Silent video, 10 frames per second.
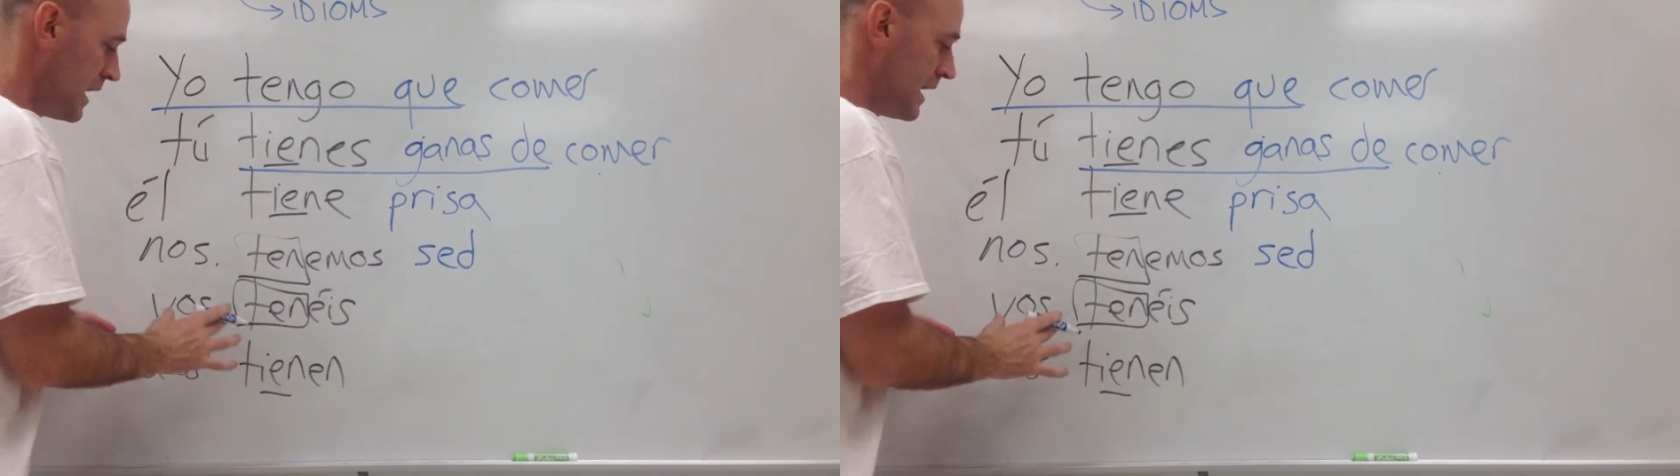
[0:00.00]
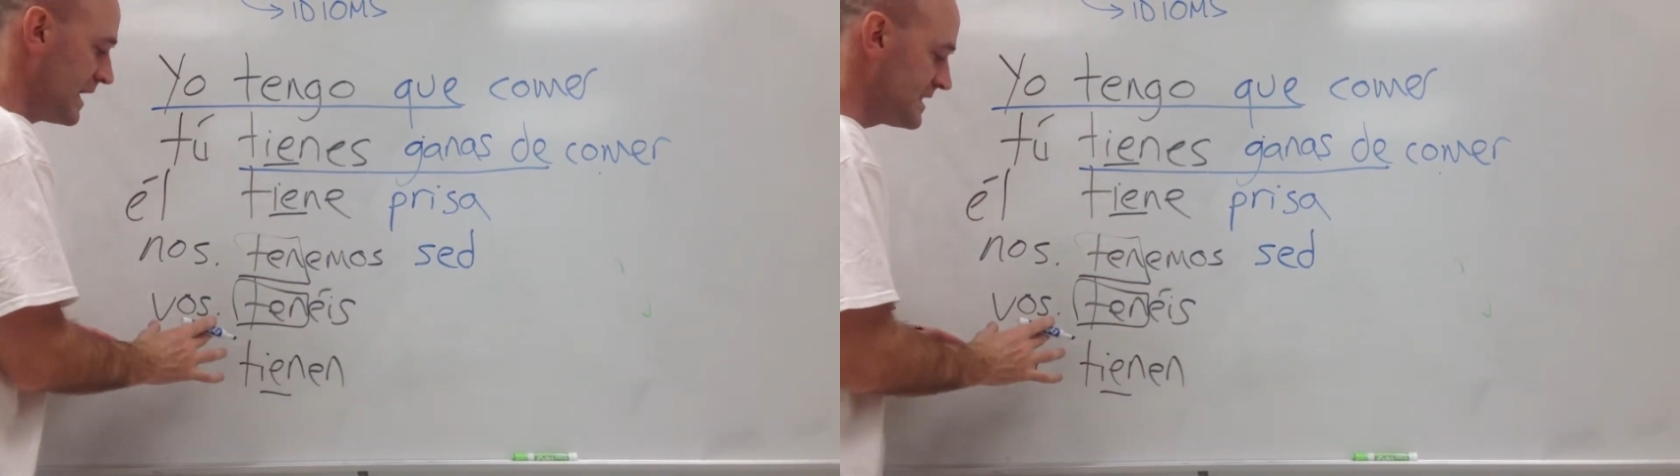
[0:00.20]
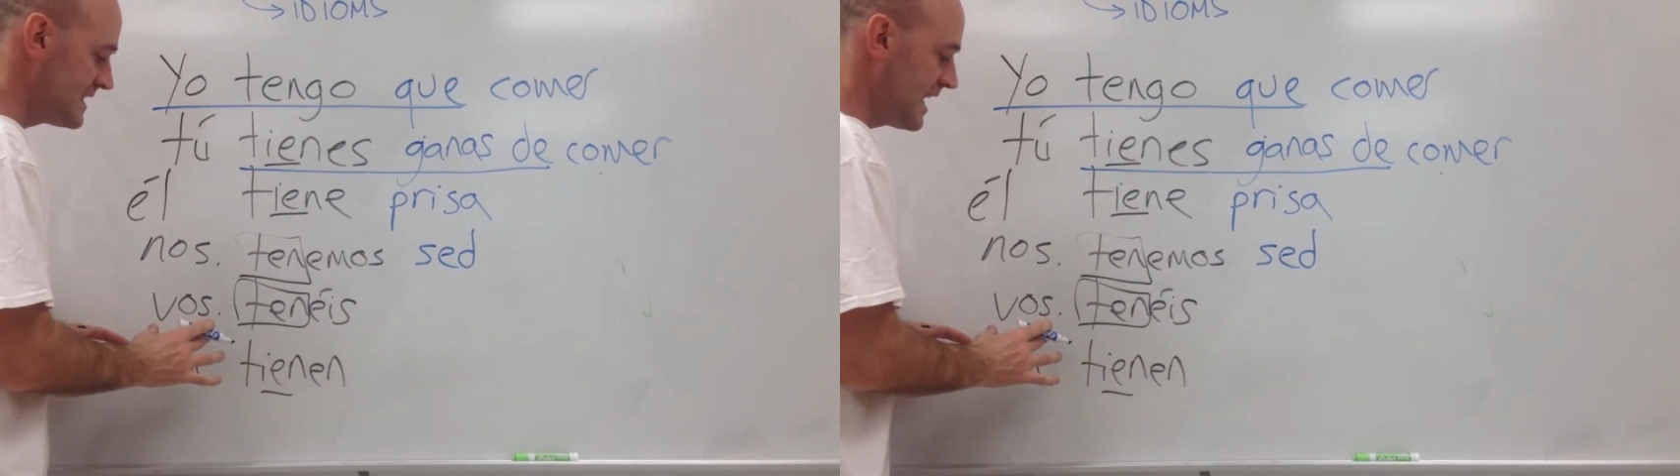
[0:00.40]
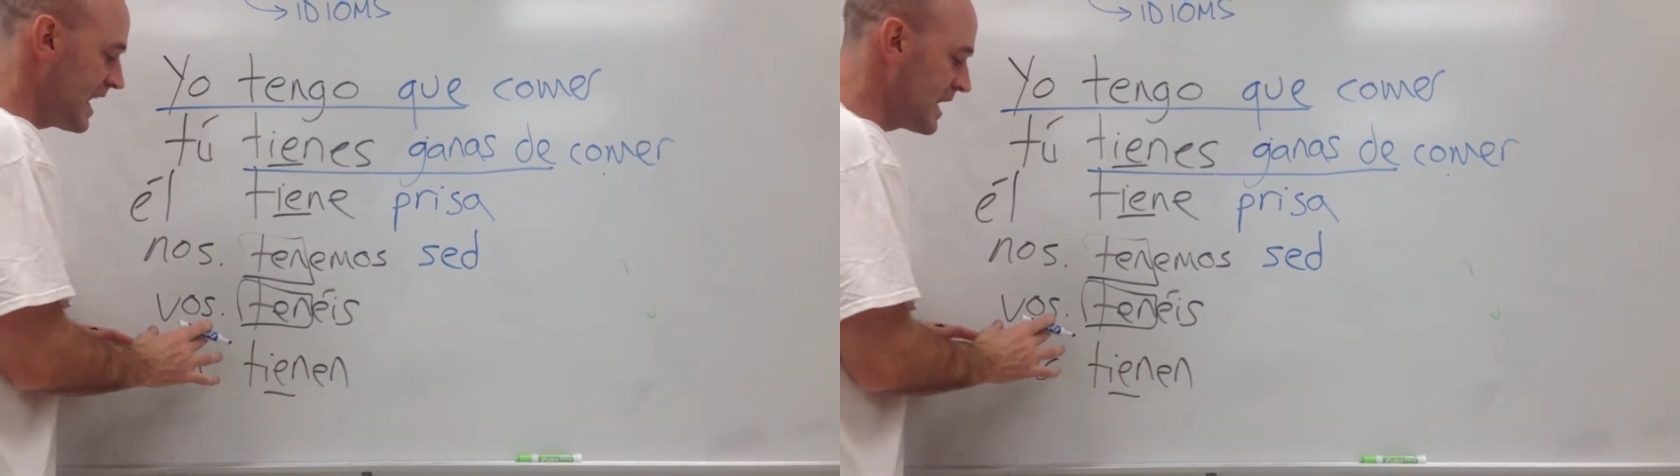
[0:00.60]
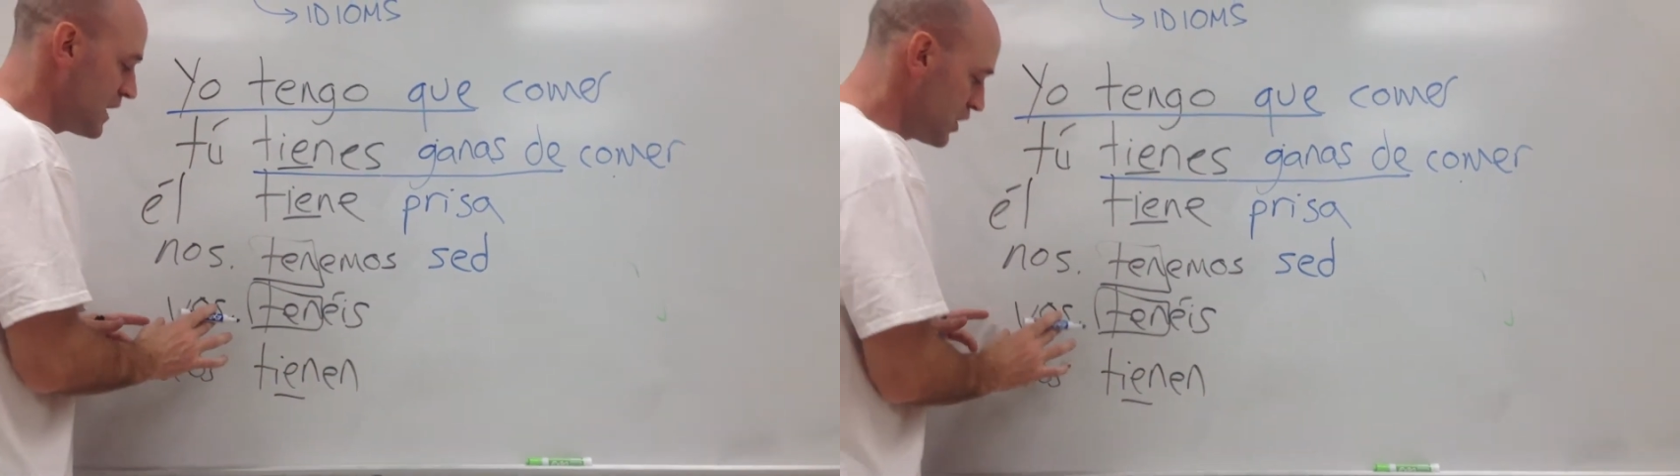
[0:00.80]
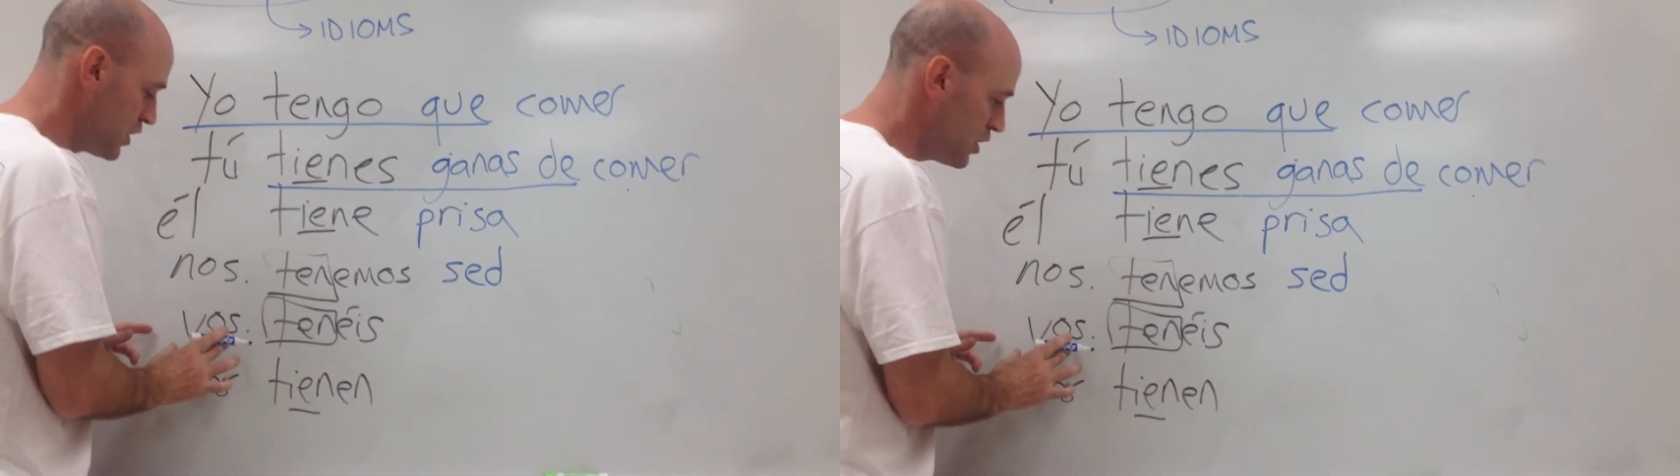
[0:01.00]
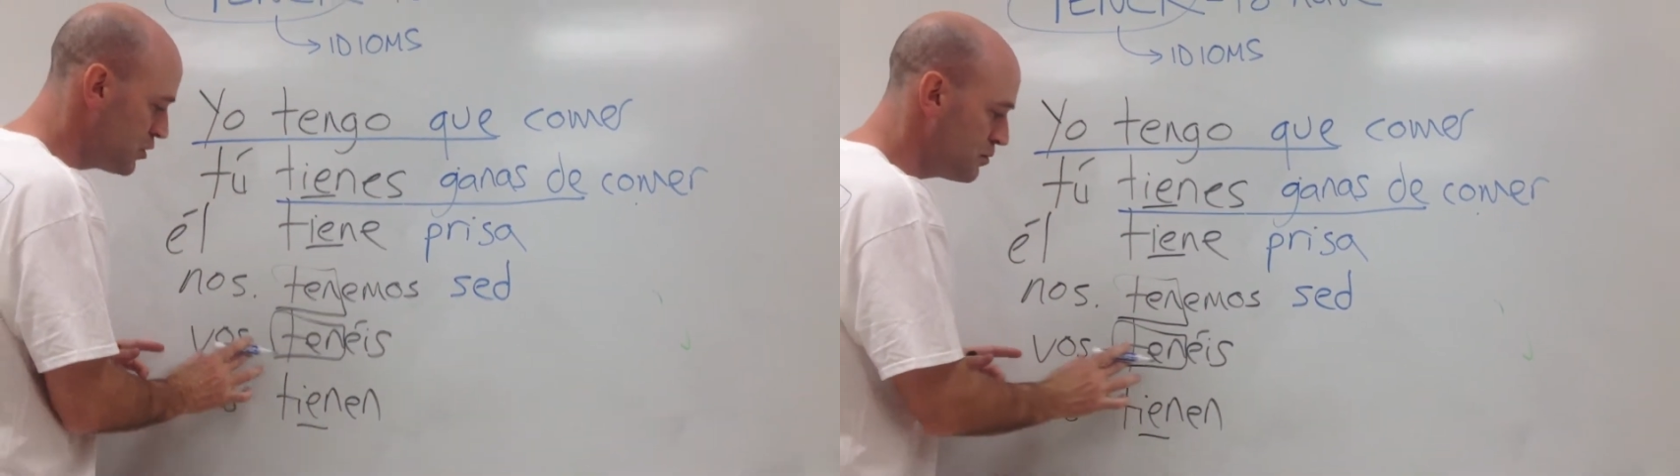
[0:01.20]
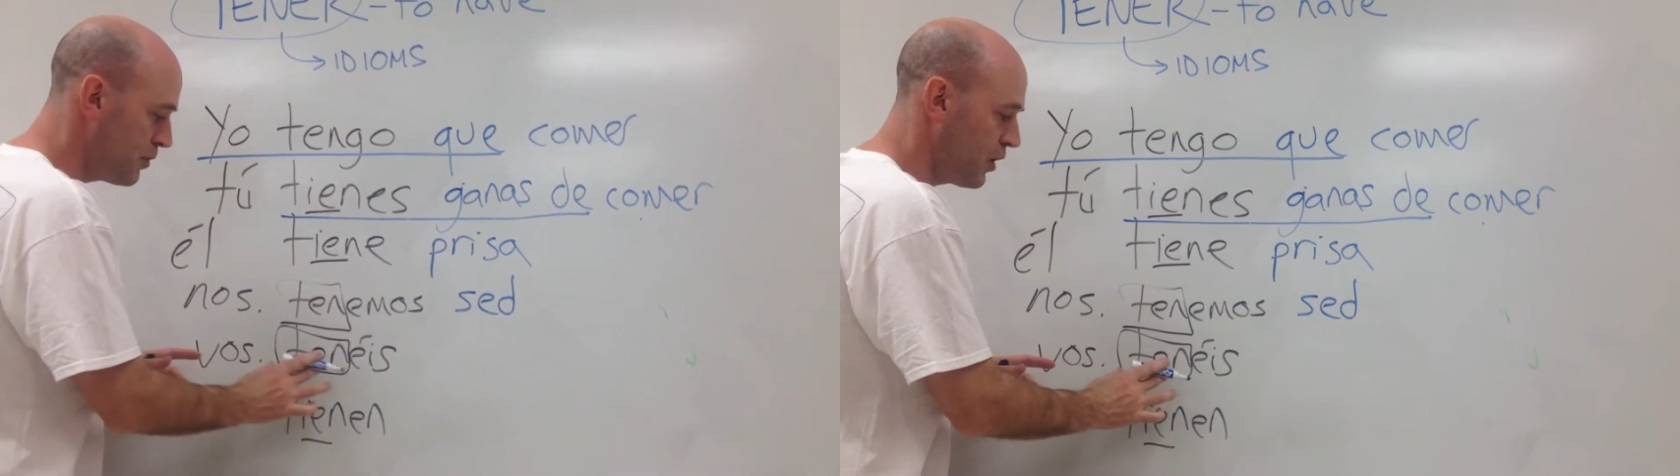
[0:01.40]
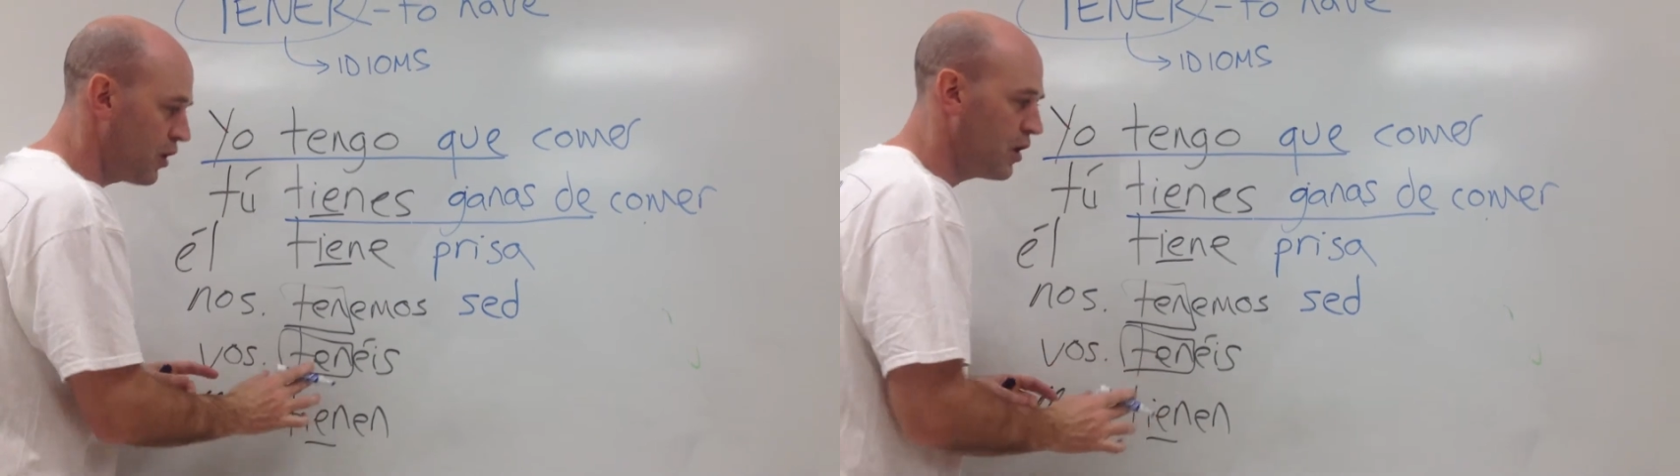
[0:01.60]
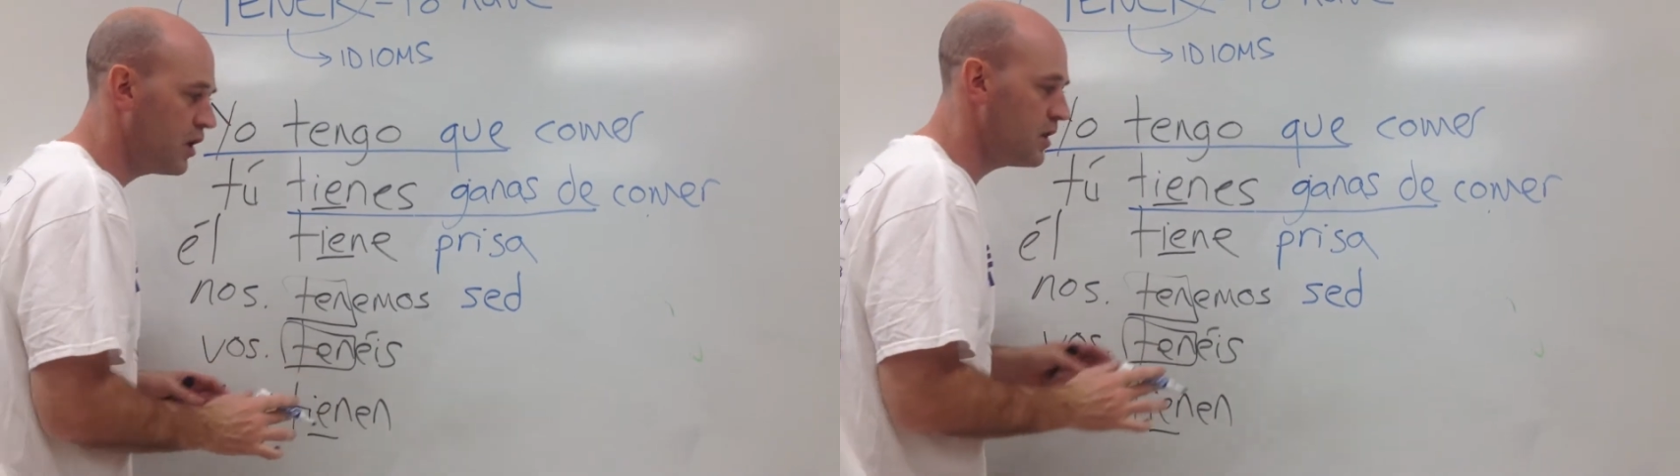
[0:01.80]
Let's say you,
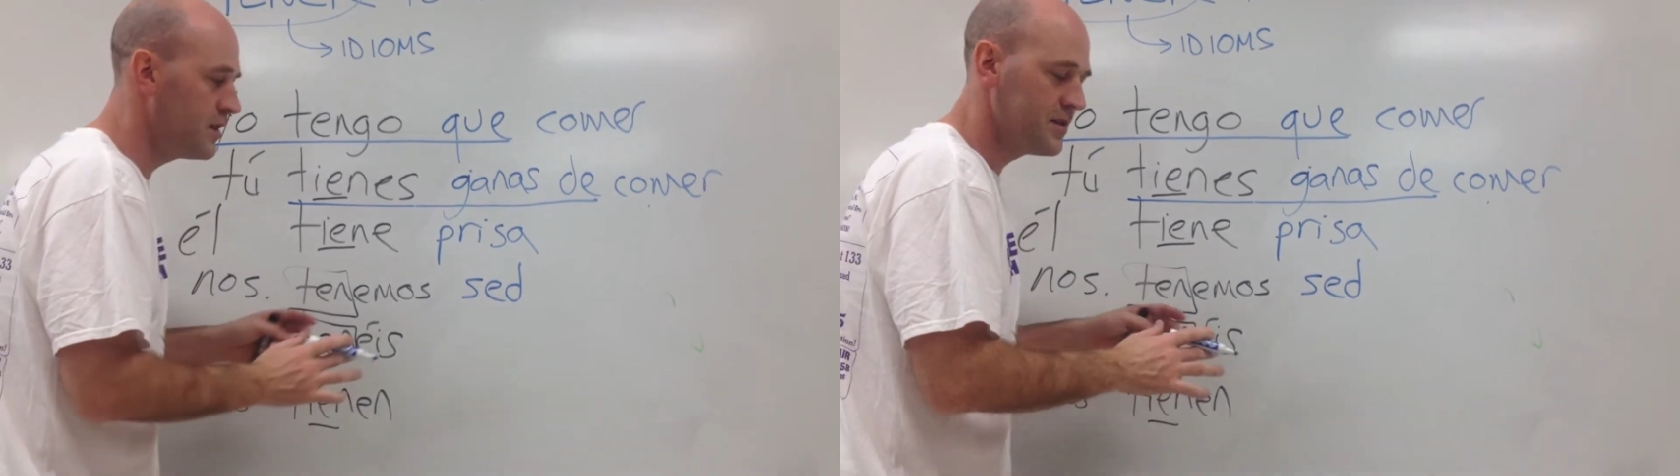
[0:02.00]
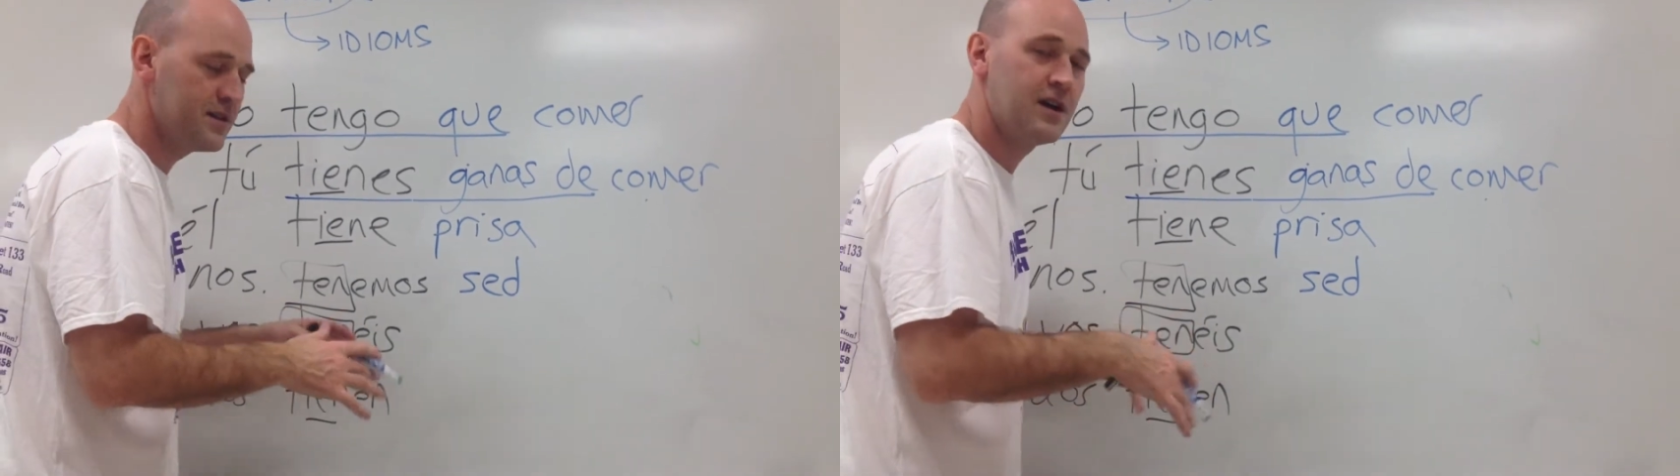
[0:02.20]
plural,